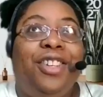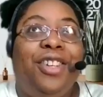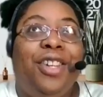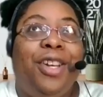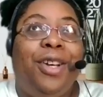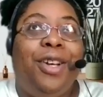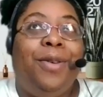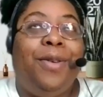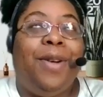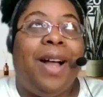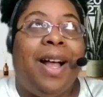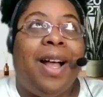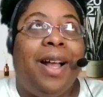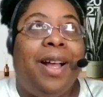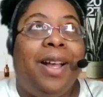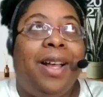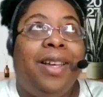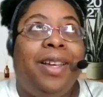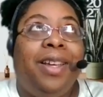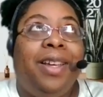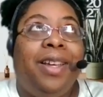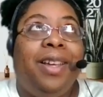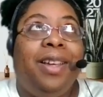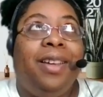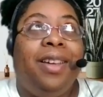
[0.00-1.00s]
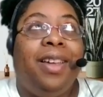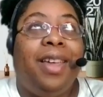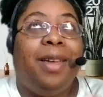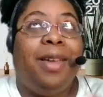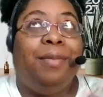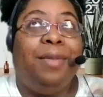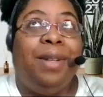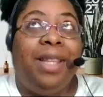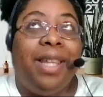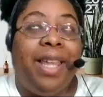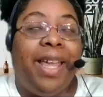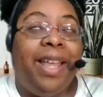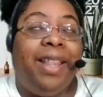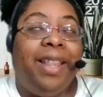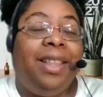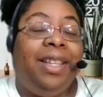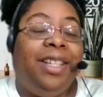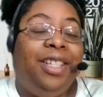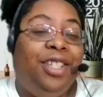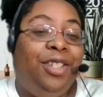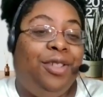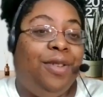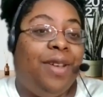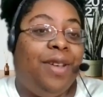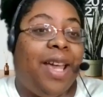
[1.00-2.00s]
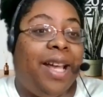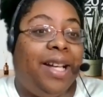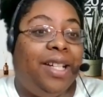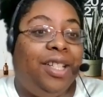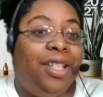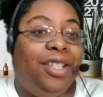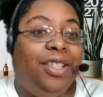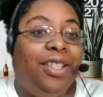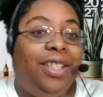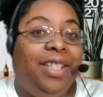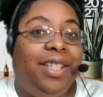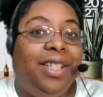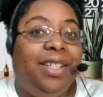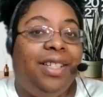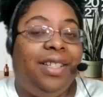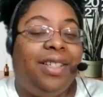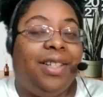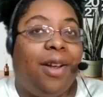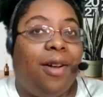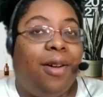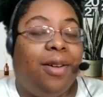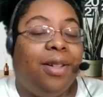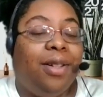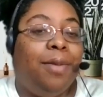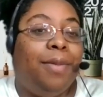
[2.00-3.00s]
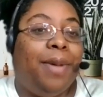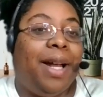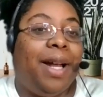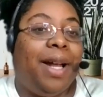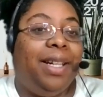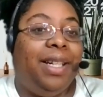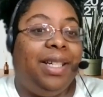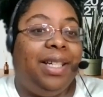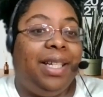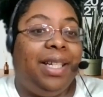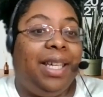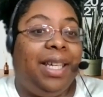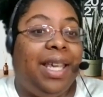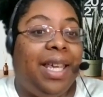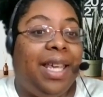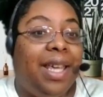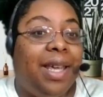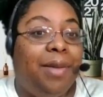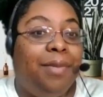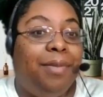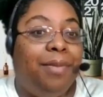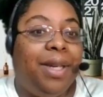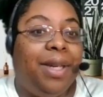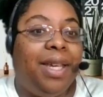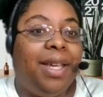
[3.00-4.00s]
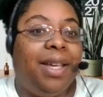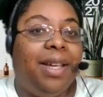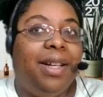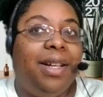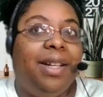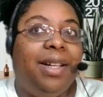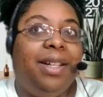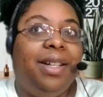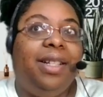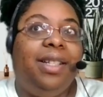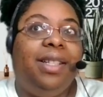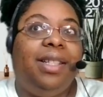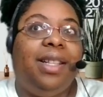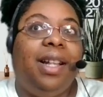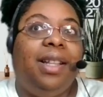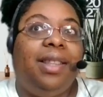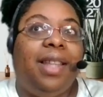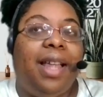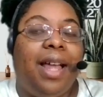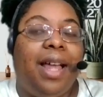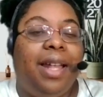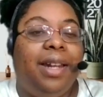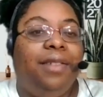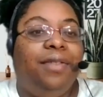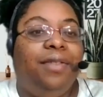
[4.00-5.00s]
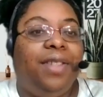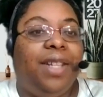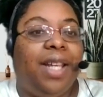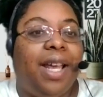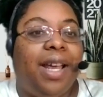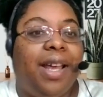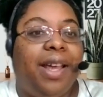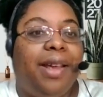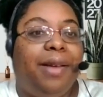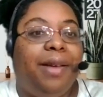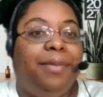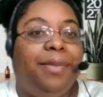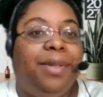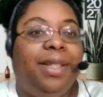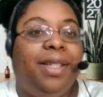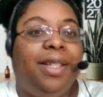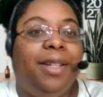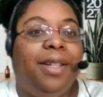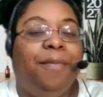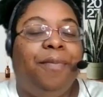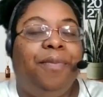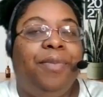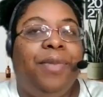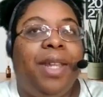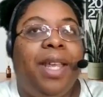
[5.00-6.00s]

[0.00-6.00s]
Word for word: you know, I am glad that you actually talked about it again, because a lot of times